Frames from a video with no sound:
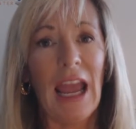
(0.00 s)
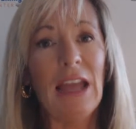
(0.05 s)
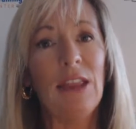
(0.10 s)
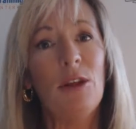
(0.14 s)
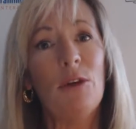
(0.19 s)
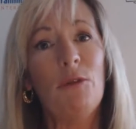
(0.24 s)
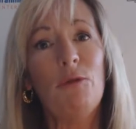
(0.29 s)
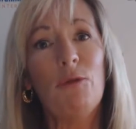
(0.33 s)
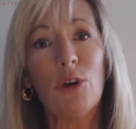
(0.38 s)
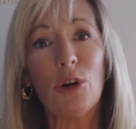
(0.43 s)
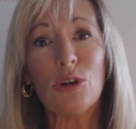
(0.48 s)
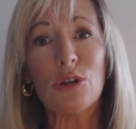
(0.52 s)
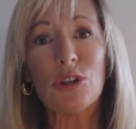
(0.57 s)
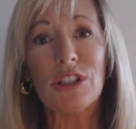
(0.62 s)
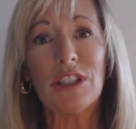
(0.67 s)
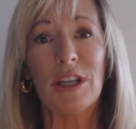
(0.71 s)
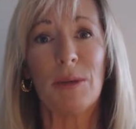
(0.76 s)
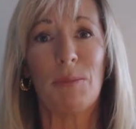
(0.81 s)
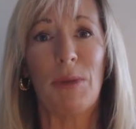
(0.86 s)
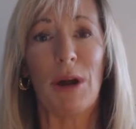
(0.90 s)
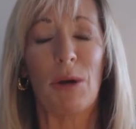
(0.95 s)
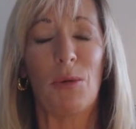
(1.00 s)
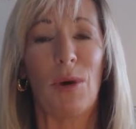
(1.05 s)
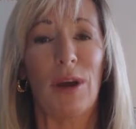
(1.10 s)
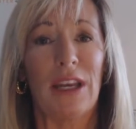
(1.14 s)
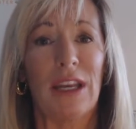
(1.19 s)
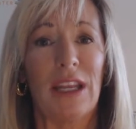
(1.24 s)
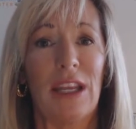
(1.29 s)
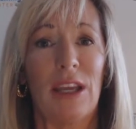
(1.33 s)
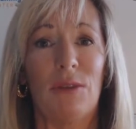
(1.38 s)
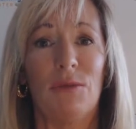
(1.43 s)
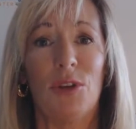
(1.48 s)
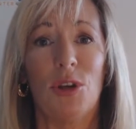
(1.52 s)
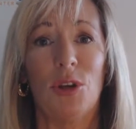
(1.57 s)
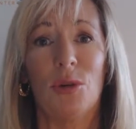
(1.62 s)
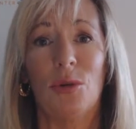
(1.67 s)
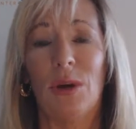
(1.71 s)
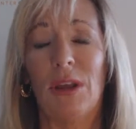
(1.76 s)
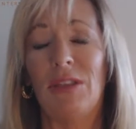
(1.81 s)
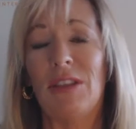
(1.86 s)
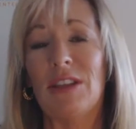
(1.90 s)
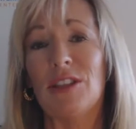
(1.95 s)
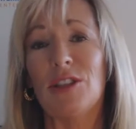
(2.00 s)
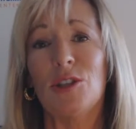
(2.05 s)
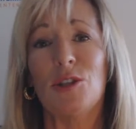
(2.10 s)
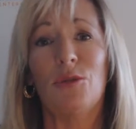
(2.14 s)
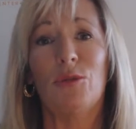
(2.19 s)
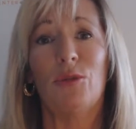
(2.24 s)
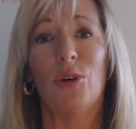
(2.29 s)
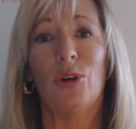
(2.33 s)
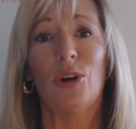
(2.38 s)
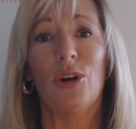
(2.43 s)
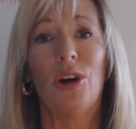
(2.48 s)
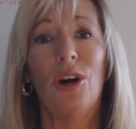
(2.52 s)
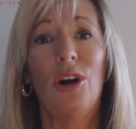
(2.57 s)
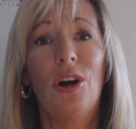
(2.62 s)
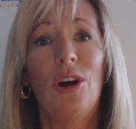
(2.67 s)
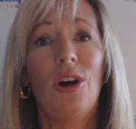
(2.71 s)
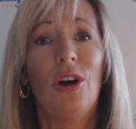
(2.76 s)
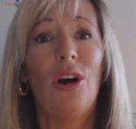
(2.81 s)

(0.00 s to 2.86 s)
And the first tip I want to give you, and this is for